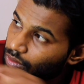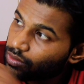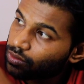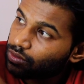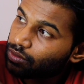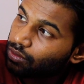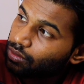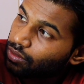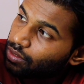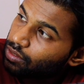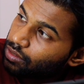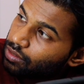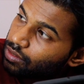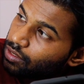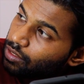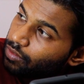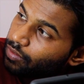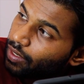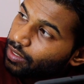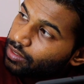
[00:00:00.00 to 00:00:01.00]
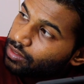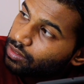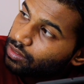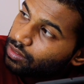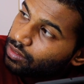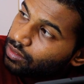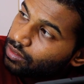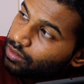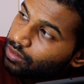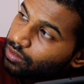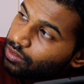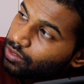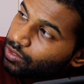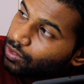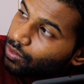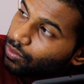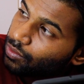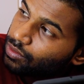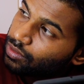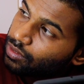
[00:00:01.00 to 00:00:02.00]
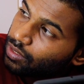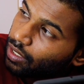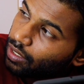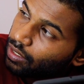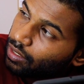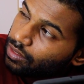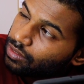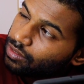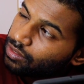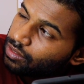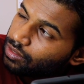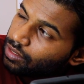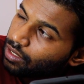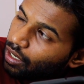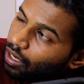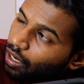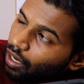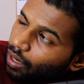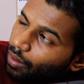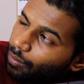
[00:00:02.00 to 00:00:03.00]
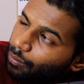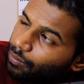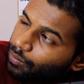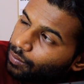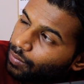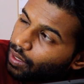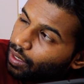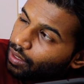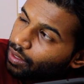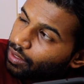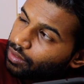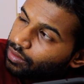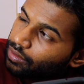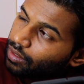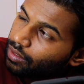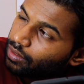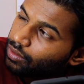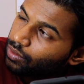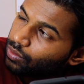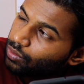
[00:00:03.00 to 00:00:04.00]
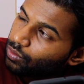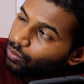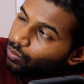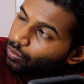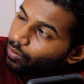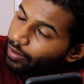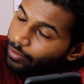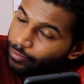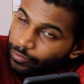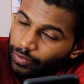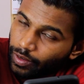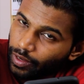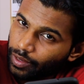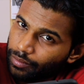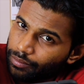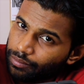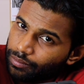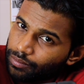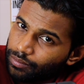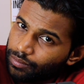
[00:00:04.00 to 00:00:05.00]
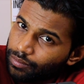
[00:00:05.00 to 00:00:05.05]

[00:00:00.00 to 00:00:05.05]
So this device shows that it's connecting to Wi-Fi.